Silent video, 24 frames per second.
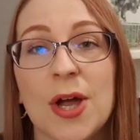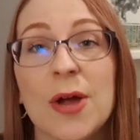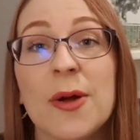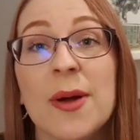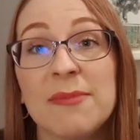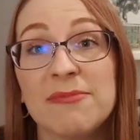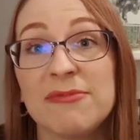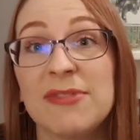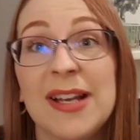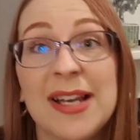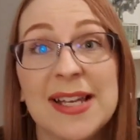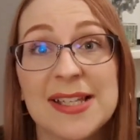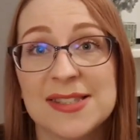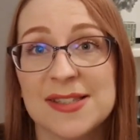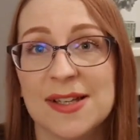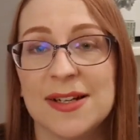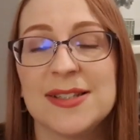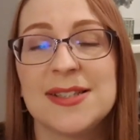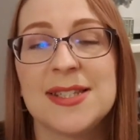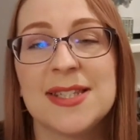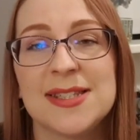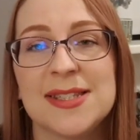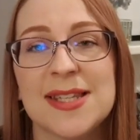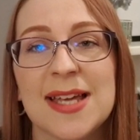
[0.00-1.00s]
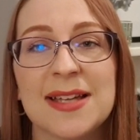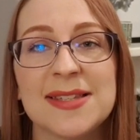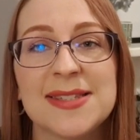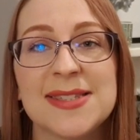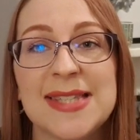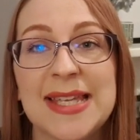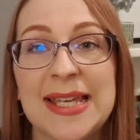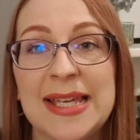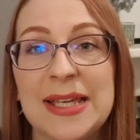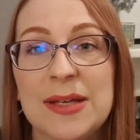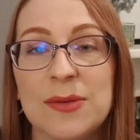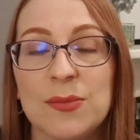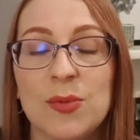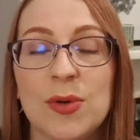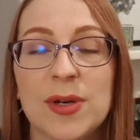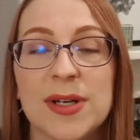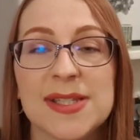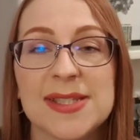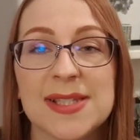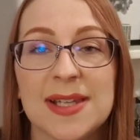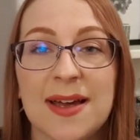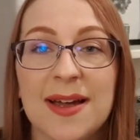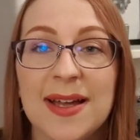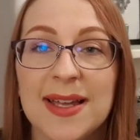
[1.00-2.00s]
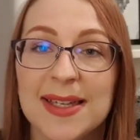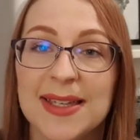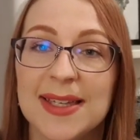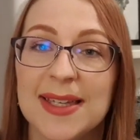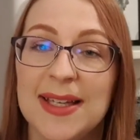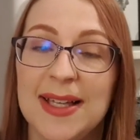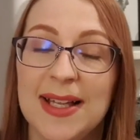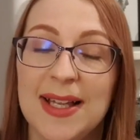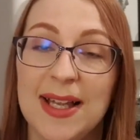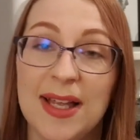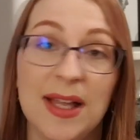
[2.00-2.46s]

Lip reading: I'm really excited to see what it's like,